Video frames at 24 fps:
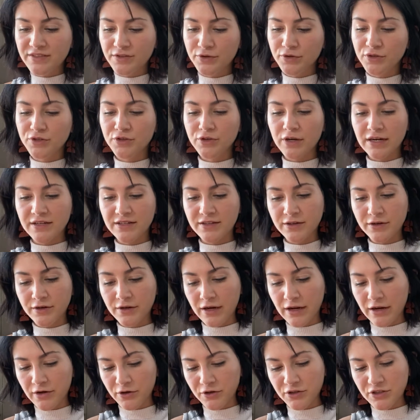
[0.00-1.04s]
or direct their
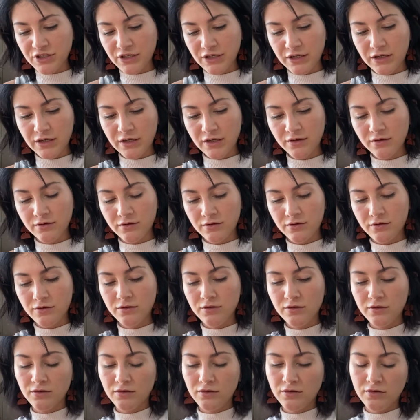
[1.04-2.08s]
energy
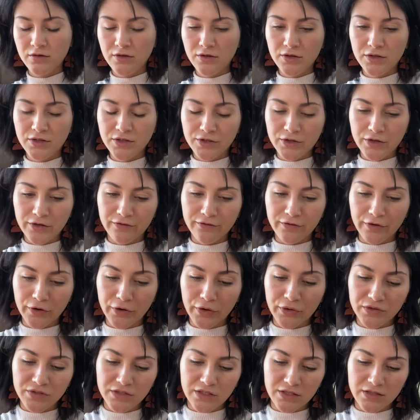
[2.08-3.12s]
during
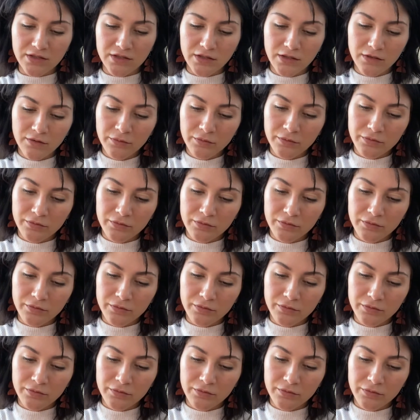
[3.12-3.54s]
Virgo season?